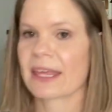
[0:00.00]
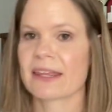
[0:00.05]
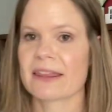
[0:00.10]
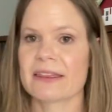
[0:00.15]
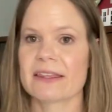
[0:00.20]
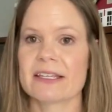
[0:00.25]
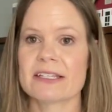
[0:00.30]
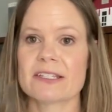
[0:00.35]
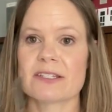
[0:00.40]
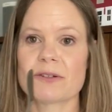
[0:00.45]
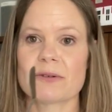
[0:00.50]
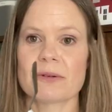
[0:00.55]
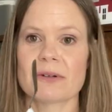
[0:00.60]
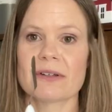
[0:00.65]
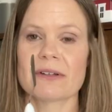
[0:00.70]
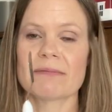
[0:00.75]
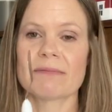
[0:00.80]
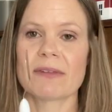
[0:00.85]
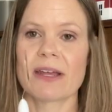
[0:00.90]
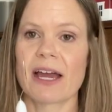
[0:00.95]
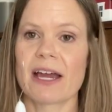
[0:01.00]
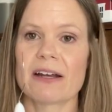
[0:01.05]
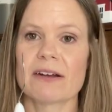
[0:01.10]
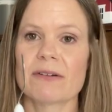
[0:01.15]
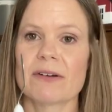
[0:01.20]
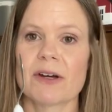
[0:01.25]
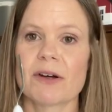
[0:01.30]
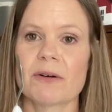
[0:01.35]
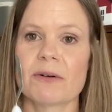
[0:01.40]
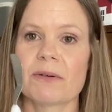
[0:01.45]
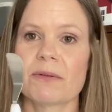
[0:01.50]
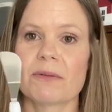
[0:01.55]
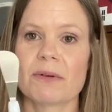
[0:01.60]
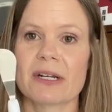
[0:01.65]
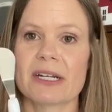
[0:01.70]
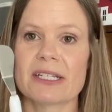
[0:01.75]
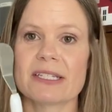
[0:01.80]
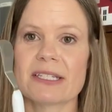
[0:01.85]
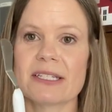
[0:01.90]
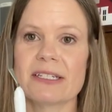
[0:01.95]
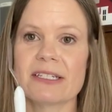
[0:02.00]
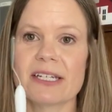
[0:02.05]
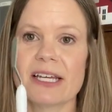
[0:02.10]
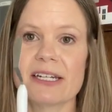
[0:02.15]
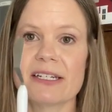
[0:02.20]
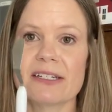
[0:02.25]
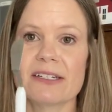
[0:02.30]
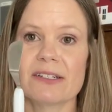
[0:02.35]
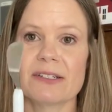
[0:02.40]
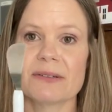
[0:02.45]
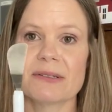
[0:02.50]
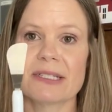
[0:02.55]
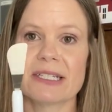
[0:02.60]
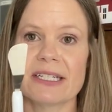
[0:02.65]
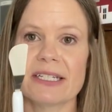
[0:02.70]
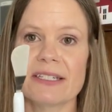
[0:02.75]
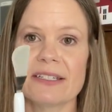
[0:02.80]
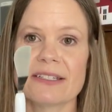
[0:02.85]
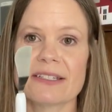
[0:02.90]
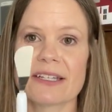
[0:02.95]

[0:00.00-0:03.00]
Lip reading: this tool. I don't know what its intended use is,